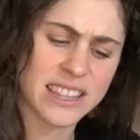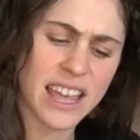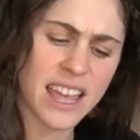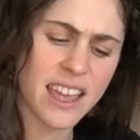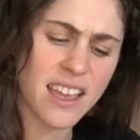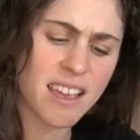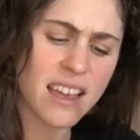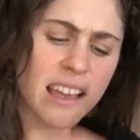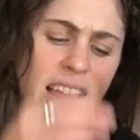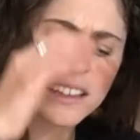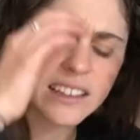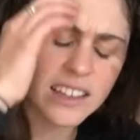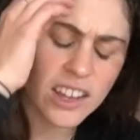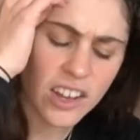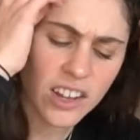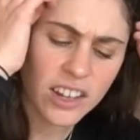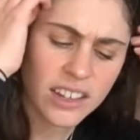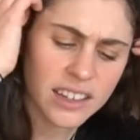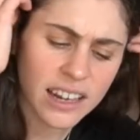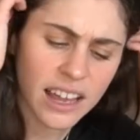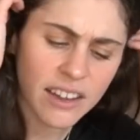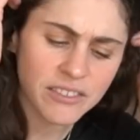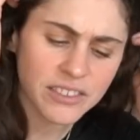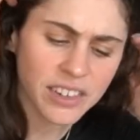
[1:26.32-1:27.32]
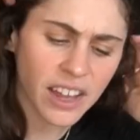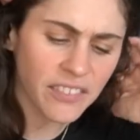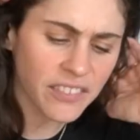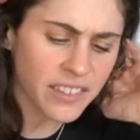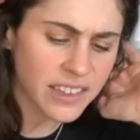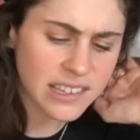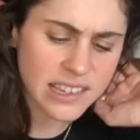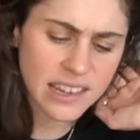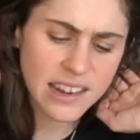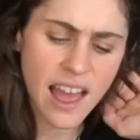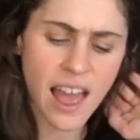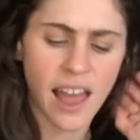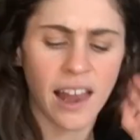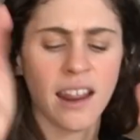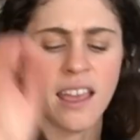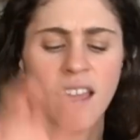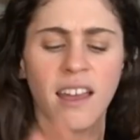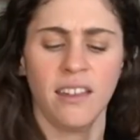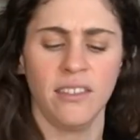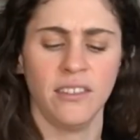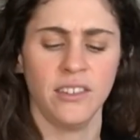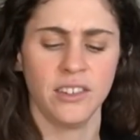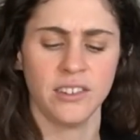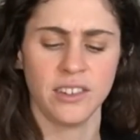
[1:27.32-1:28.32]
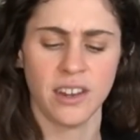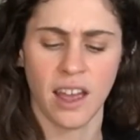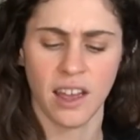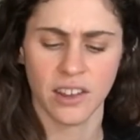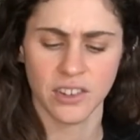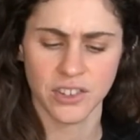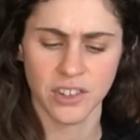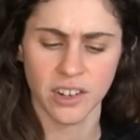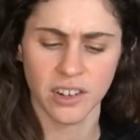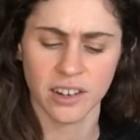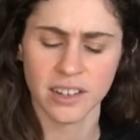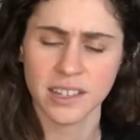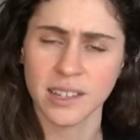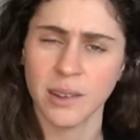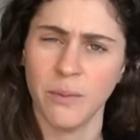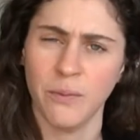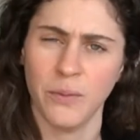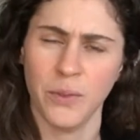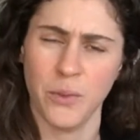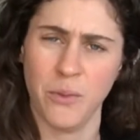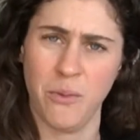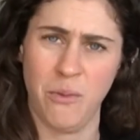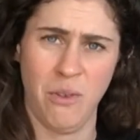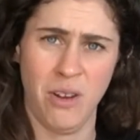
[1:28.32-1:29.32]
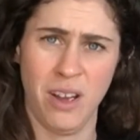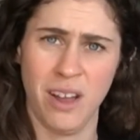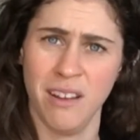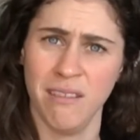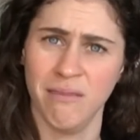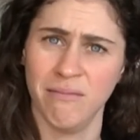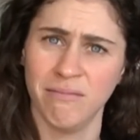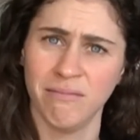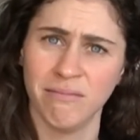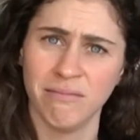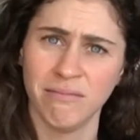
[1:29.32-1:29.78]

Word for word: They couldn't have done these in any other texture except for wood.